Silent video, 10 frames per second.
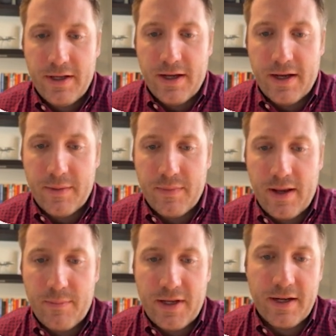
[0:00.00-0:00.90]

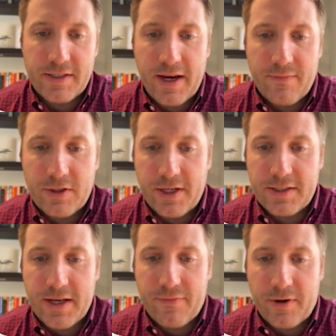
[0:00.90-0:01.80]
And because I have the Chase
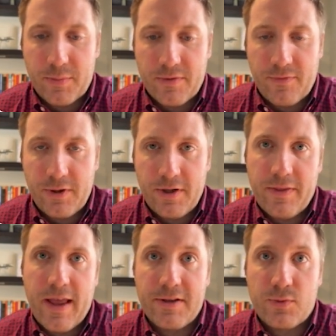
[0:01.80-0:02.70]
Sapphire Preferred,
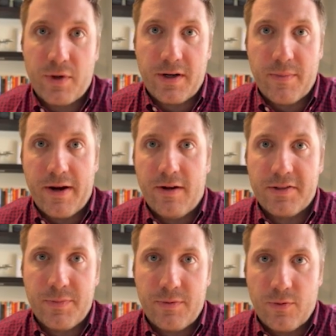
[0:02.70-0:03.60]
and that is where my
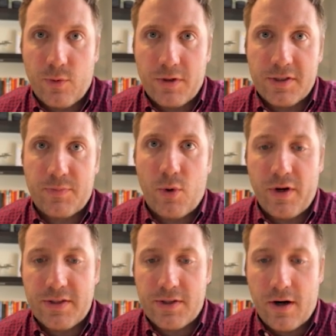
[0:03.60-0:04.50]
Ultimate Rewards
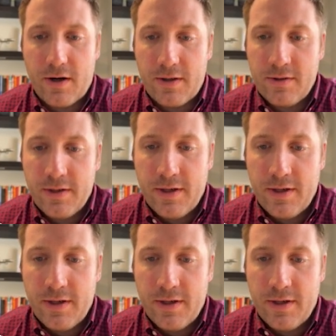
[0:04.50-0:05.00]
points are,